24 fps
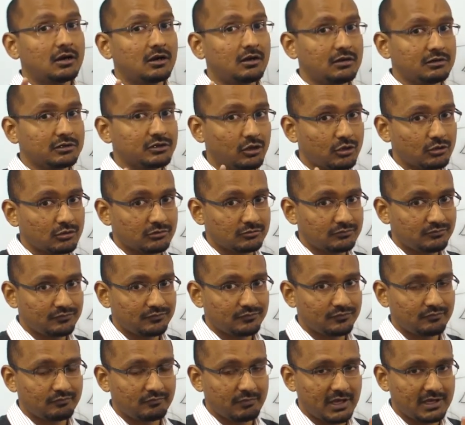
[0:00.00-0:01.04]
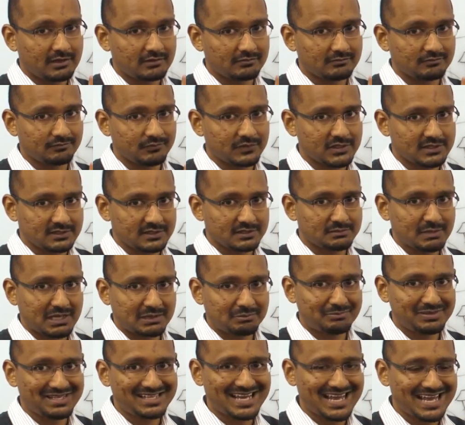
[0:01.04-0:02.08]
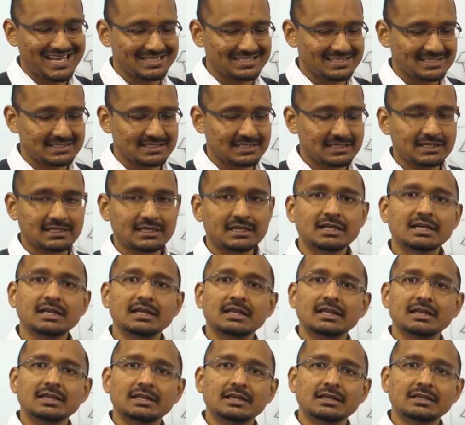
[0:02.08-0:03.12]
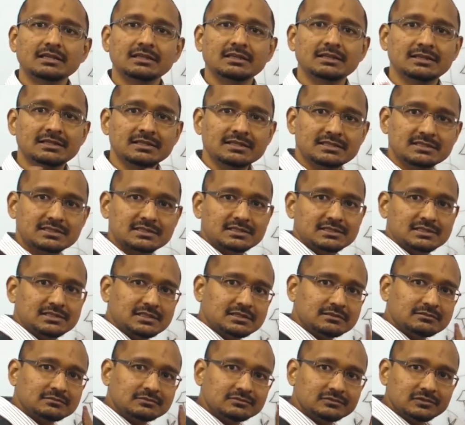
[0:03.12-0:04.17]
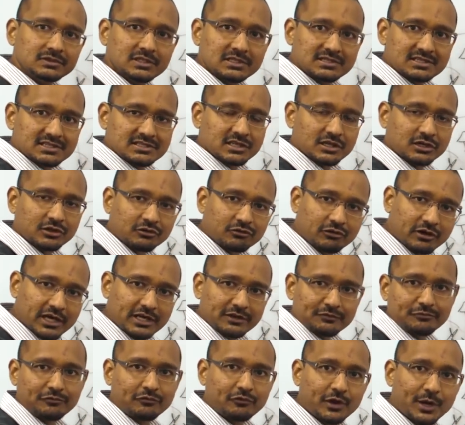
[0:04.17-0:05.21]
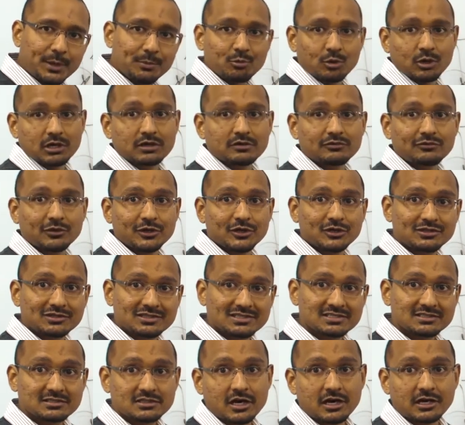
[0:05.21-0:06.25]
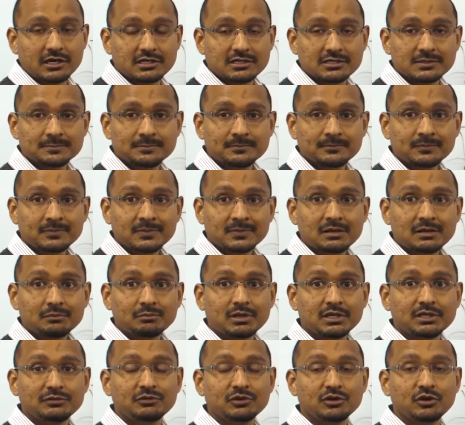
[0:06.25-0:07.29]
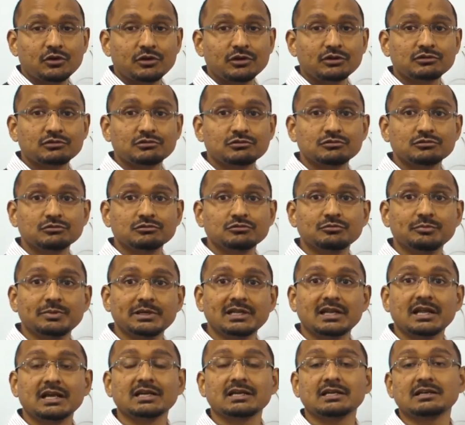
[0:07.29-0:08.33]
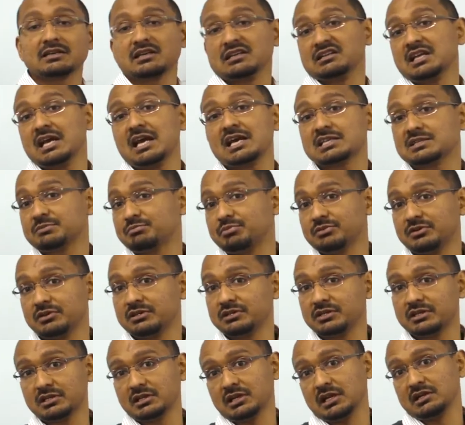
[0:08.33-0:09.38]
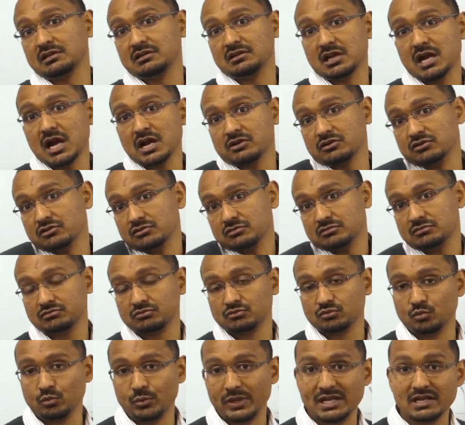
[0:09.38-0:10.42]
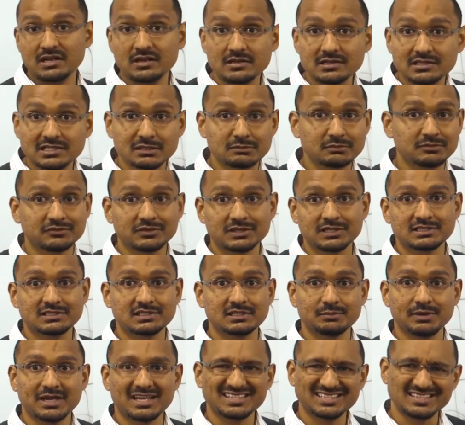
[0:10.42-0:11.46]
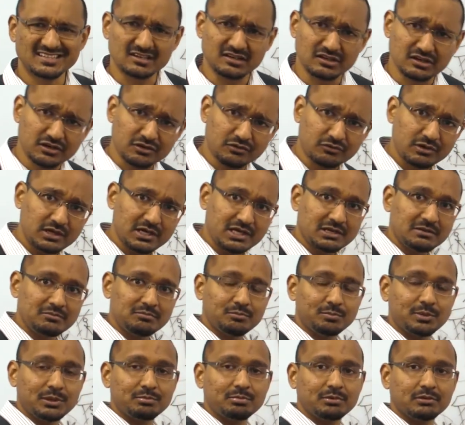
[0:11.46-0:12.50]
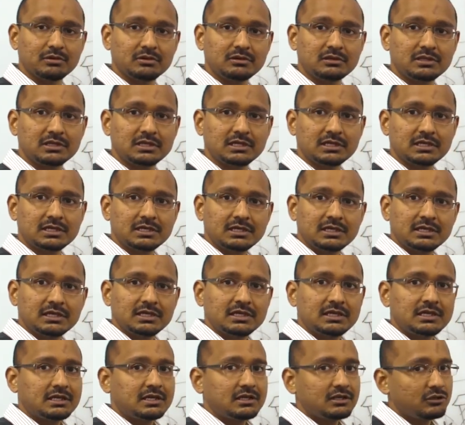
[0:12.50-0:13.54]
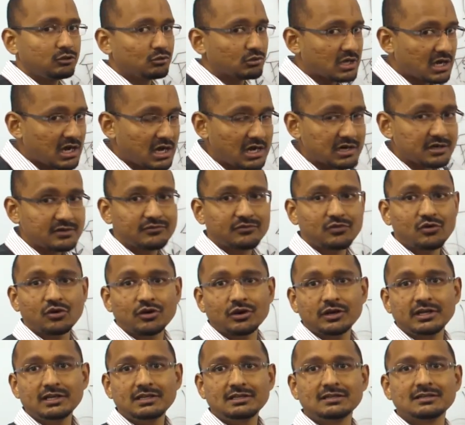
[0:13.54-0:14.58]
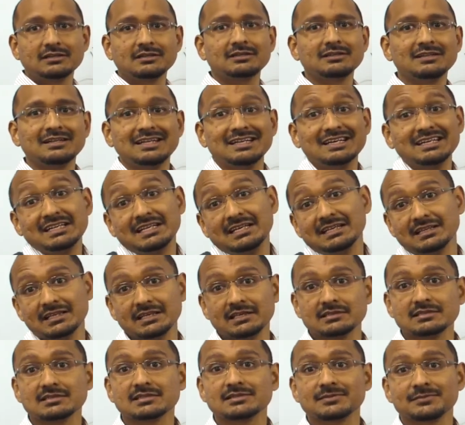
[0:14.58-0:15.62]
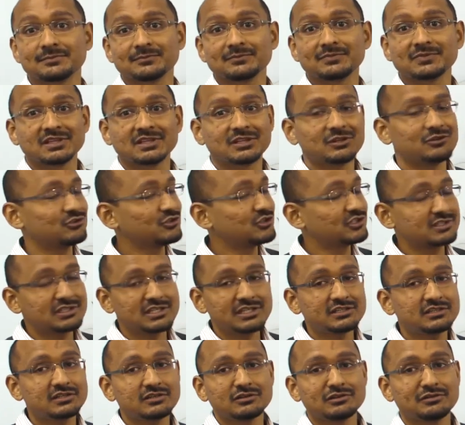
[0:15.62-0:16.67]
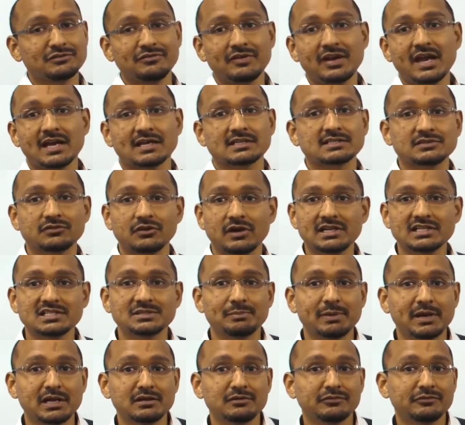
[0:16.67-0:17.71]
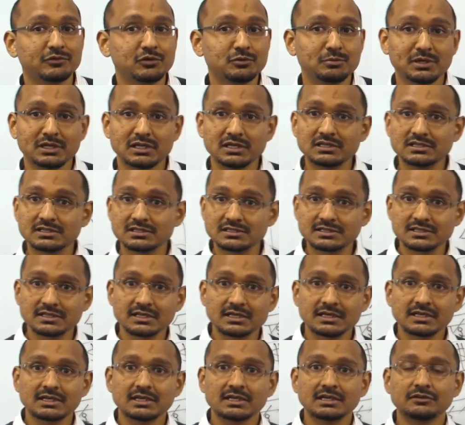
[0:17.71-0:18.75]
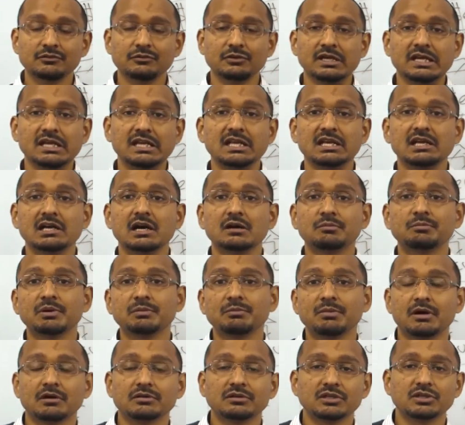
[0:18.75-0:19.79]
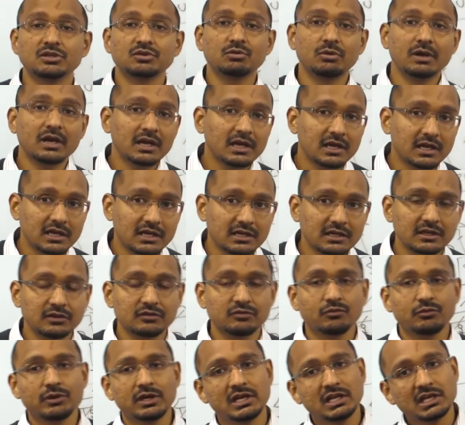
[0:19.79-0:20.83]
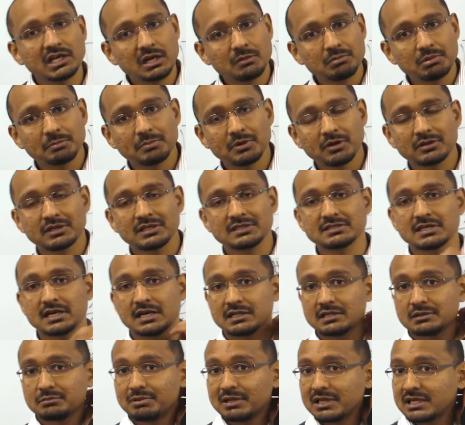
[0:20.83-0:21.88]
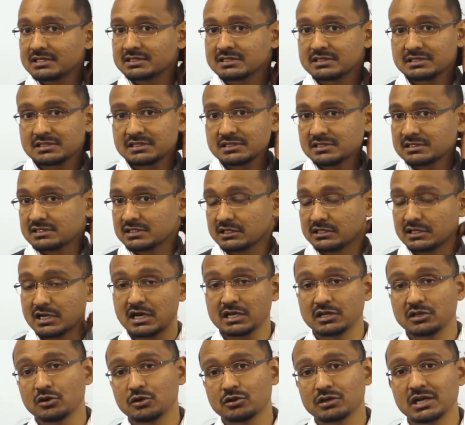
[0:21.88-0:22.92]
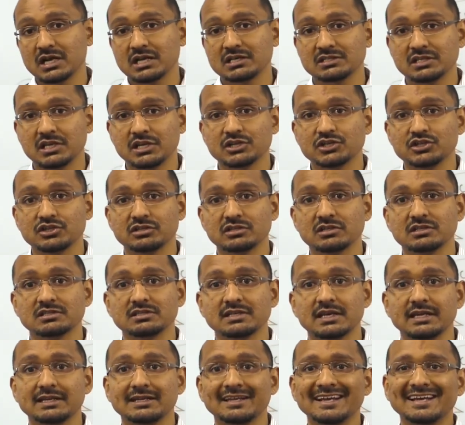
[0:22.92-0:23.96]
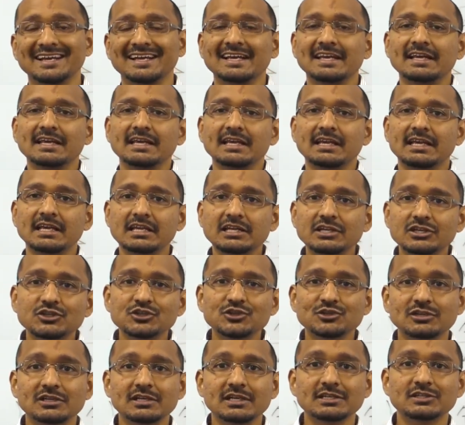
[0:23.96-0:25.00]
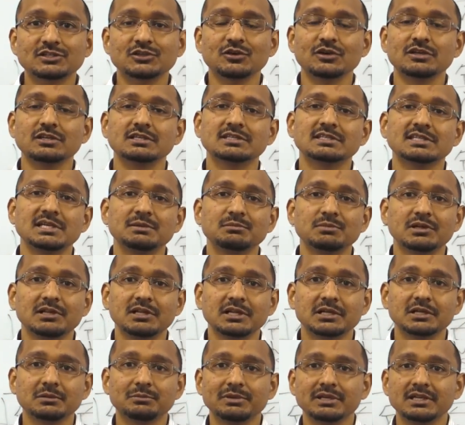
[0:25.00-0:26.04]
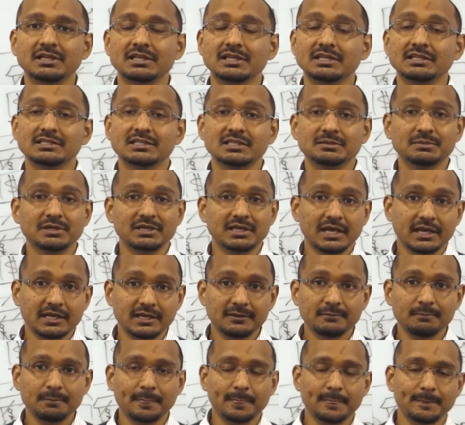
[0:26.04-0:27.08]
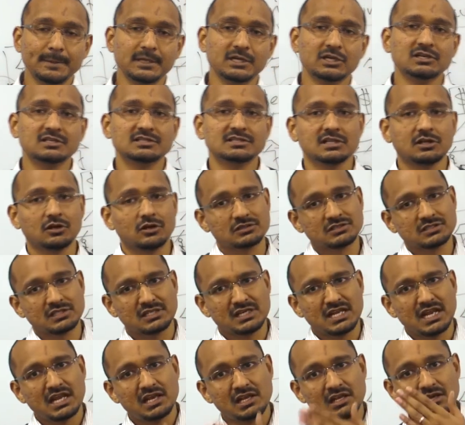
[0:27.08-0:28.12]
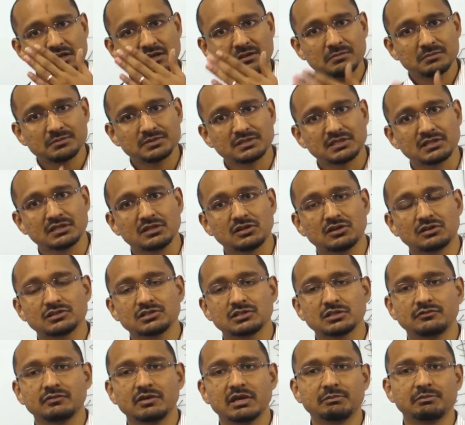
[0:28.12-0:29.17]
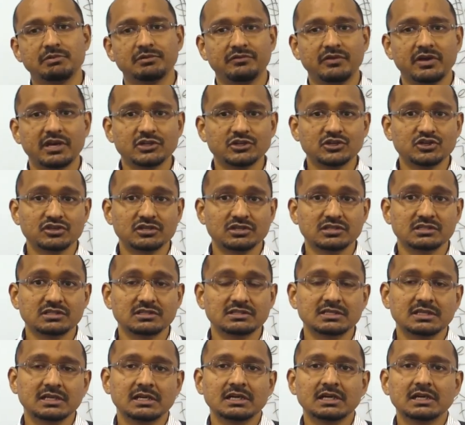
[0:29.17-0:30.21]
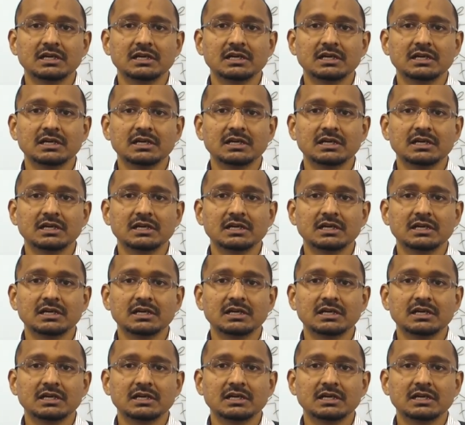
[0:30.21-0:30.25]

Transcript: Although, and this is my PS, this is a great framework for you to start. But if you're going to be like an expert and, I don't know, win some of these debates and cream people, you can't avoid learning things. You just need to know the facts, right? Spend a few minutes reading up about the UN and reading up about these other places and other organizations. And initially, it's going to seem a little bit intimidating because there are lots of names and lots of abbreviations.